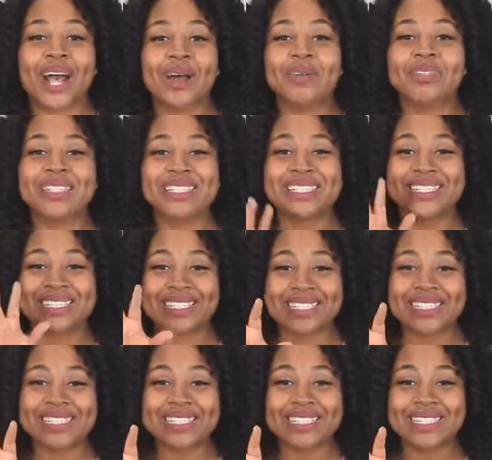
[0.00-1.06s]
how to
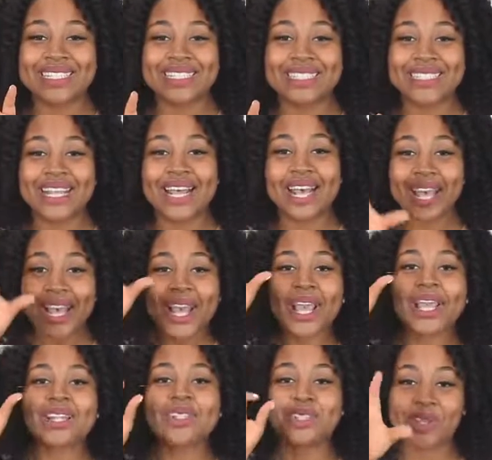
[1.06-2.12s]
season
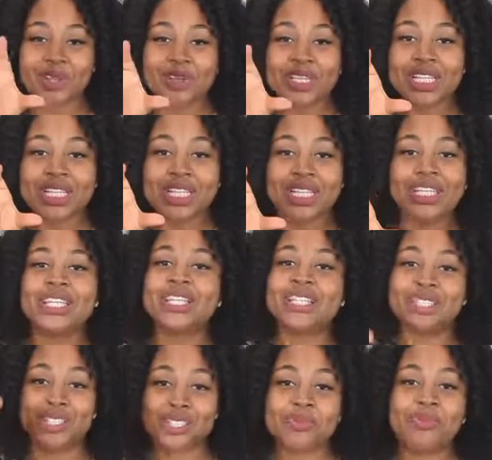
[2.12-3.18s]
a turkey
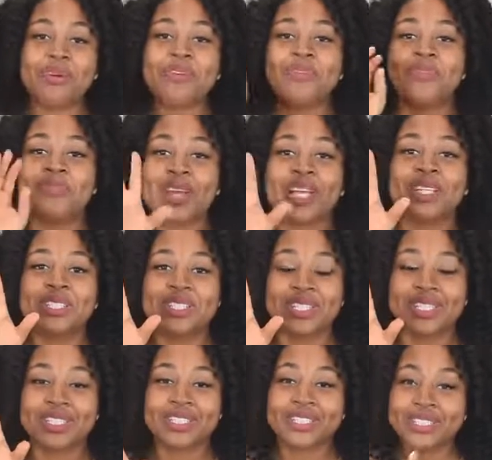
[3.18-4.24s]
to
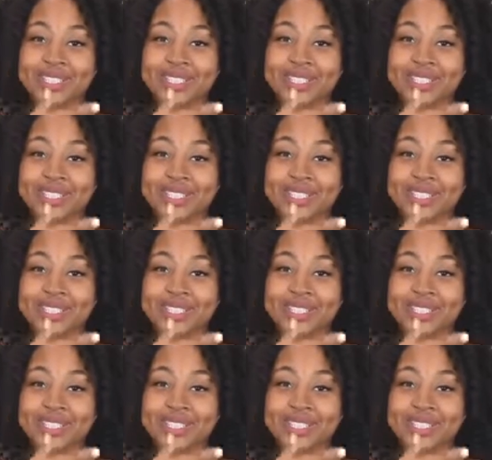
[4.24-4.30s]
perfection.